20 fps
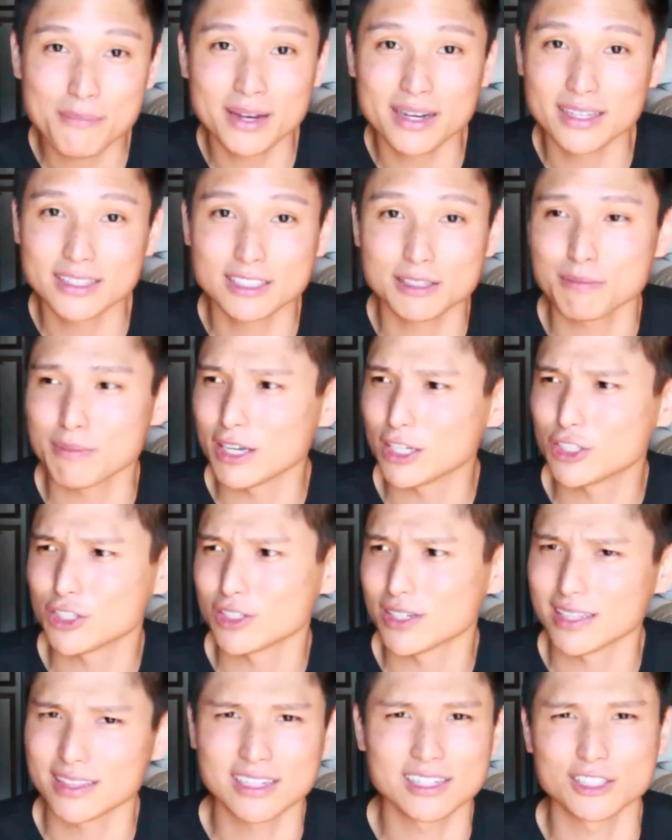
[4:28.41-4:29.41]
minutes to make
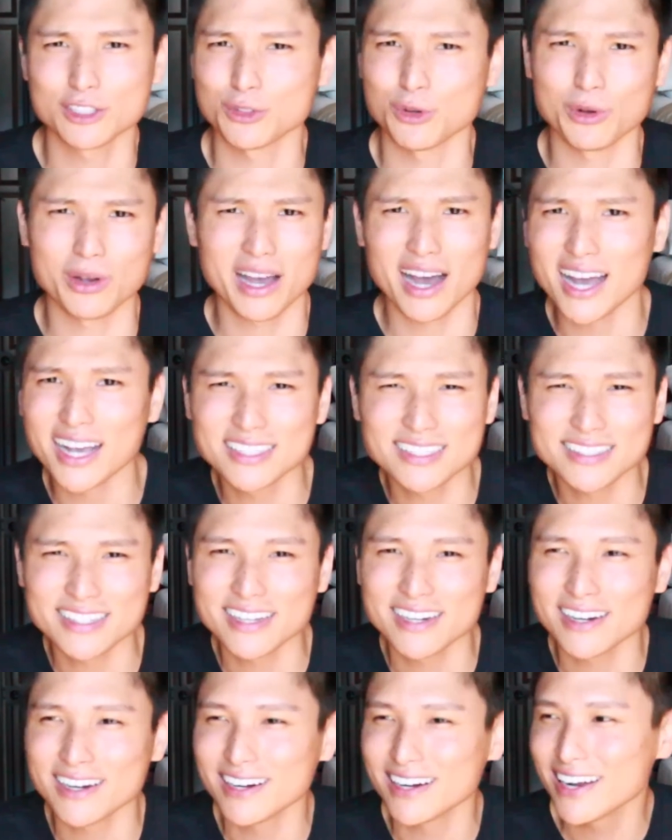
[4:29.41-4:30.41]
sure that there's no guys
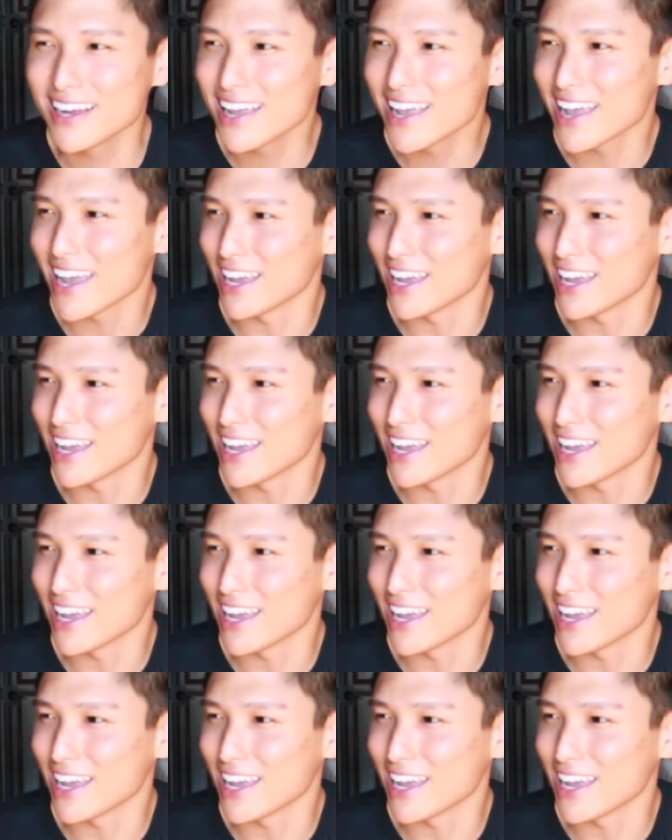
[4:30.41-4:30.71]
there,